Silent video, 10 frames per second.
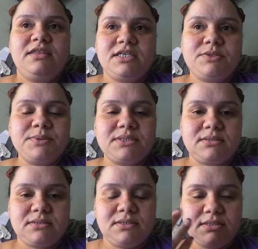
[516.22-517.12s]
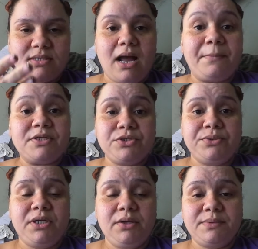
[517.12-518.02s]
This was this
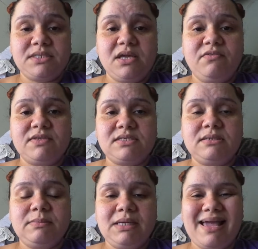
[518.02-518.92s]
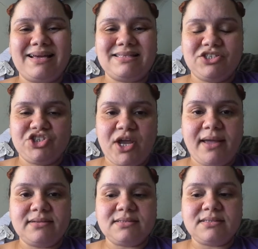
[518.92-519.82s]
opportunity was given to me as a
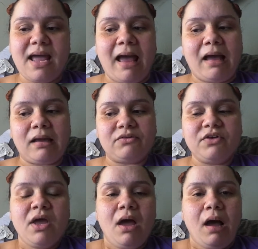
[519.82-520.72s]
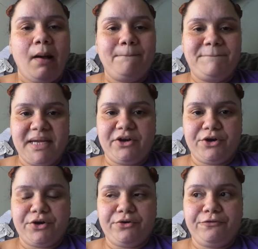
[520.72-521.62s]
chance to have a
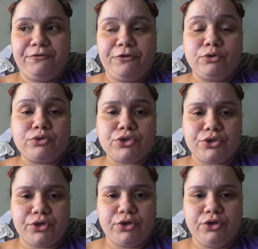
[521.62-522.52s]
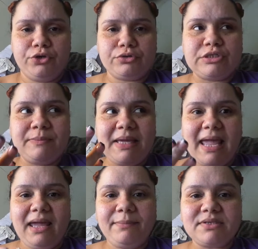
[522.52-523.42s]
better future, you know, to
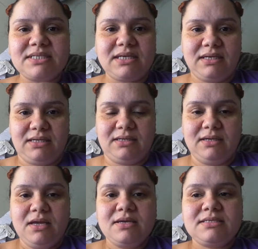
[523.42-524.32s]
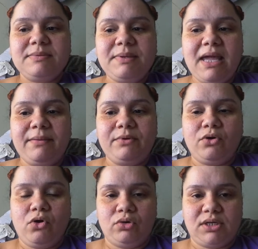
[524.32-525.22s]
be able to eat, to be able
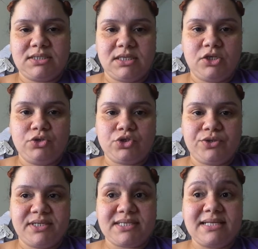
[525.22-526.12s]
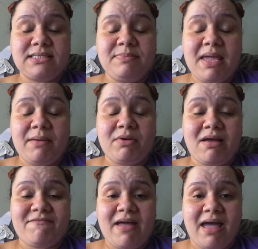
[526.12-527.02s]
to hold on to the nutrients, and to be able
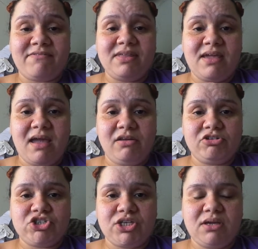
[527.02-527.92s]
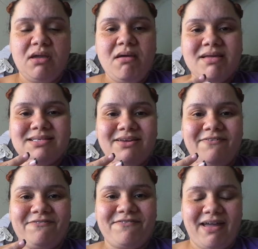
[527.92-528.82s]
to have the energy
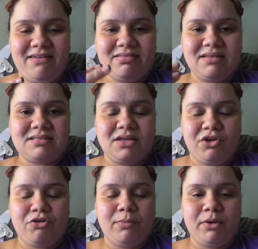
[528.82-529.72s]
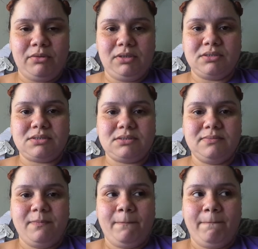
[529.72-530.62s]
to fight this incurable illness.